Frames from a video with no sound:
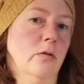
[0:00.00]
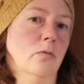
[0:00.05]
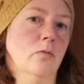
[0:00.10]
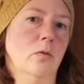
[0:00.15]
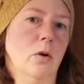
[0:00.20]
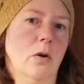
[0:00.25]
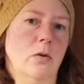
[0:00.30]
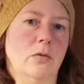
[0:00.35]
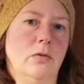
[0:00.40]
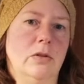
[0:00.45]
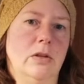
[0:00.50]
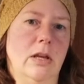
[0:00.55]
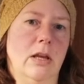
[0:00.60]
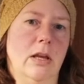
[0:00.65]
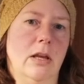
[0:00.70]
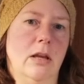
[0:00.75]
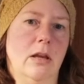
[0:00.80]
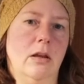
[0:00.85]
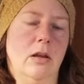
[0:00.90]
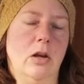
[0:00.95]

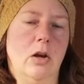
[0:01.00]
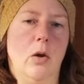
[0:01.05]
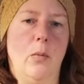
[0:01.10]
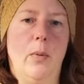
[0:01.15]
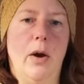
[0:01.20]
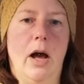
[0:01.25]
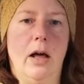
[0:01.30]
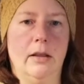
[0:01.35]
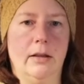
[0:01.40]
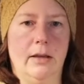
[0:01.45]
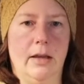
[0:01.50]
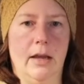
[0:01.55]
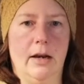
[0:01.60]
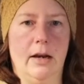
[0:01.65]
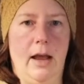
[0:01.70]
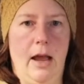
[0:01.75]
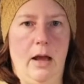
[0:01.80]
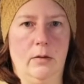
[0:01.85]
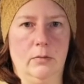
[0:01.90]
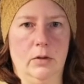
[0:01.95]
rosy, you know,
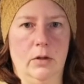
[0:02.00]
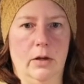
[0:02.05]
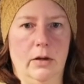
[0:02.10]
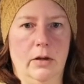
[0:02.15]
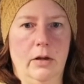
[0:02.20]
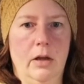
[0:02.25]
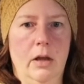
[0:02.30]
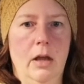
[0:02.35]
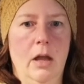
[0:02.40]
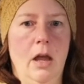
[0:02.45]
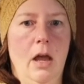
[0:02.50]
Pollyanna outlook,